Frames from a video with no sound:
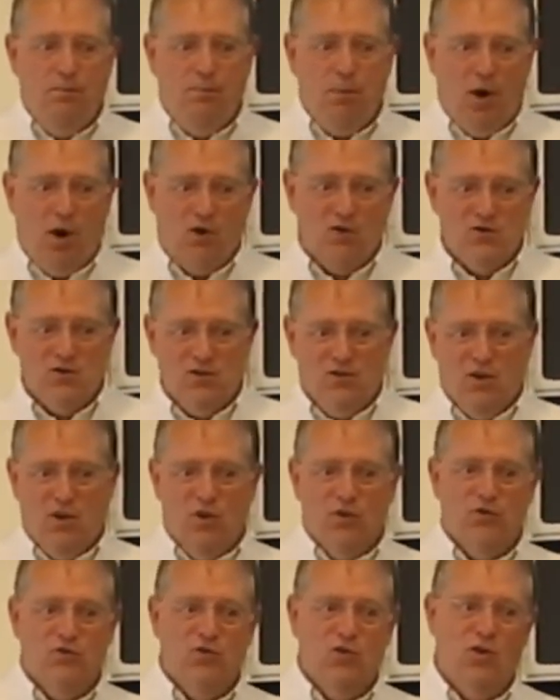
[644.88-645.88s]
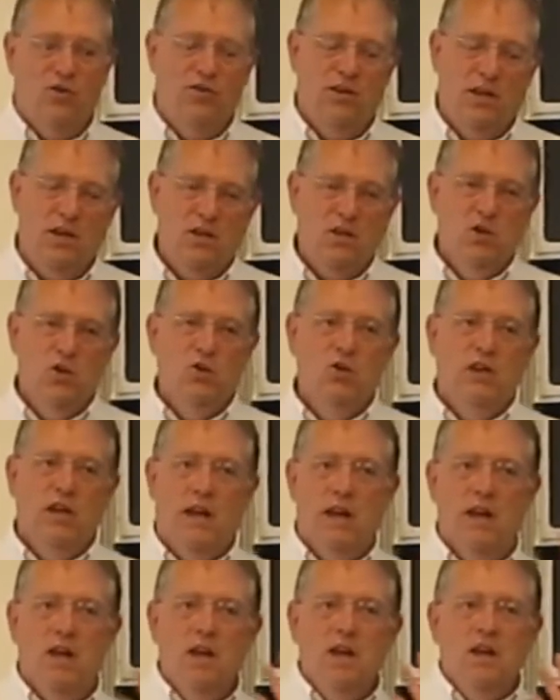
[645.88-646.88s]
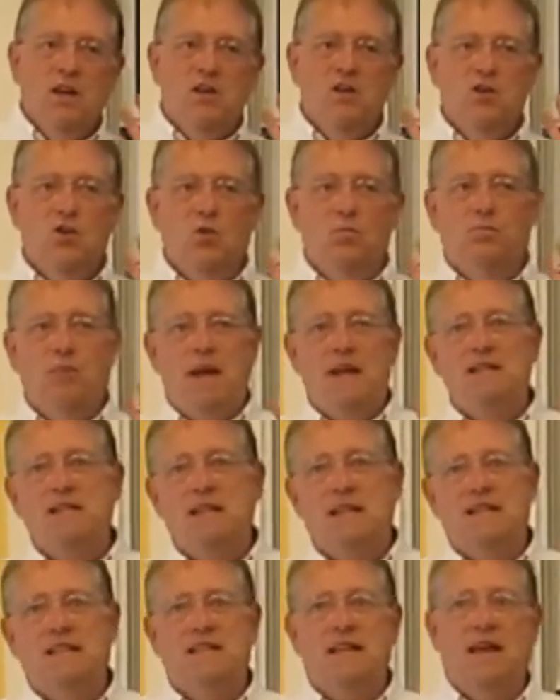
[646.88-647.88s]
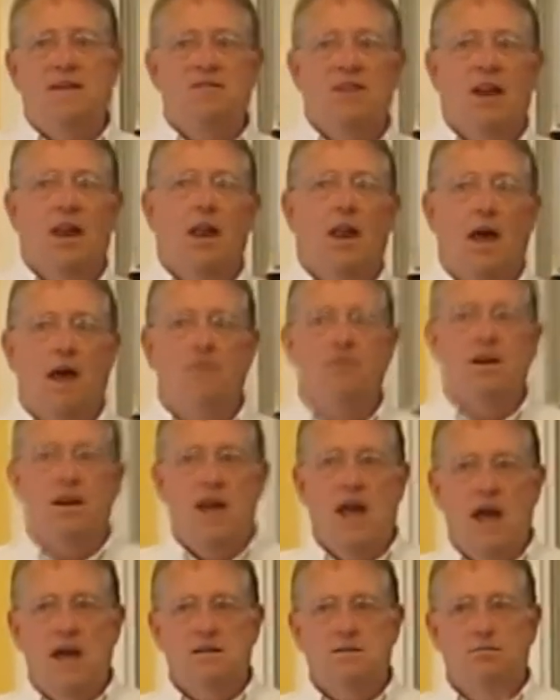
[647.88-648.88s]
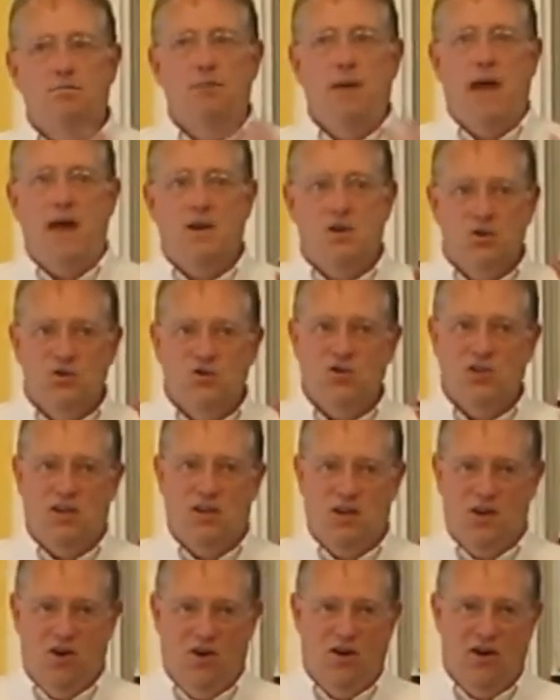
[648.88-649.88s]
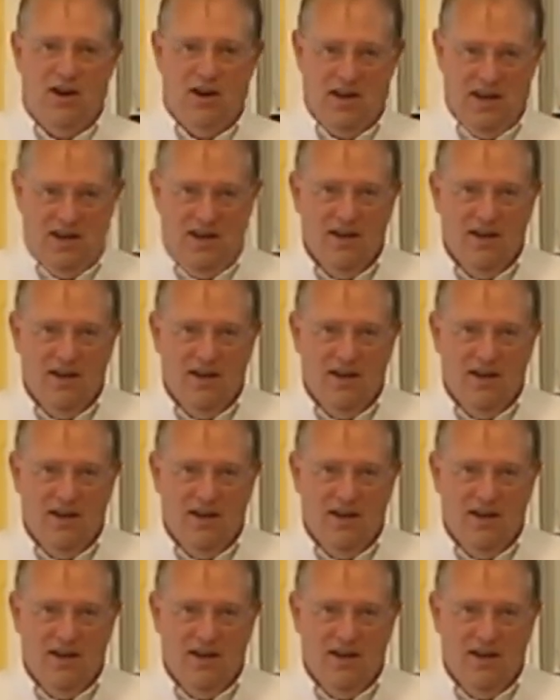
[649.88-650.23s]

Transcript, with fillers: parts of the old Soviet Union, your basic seven eleven has better security.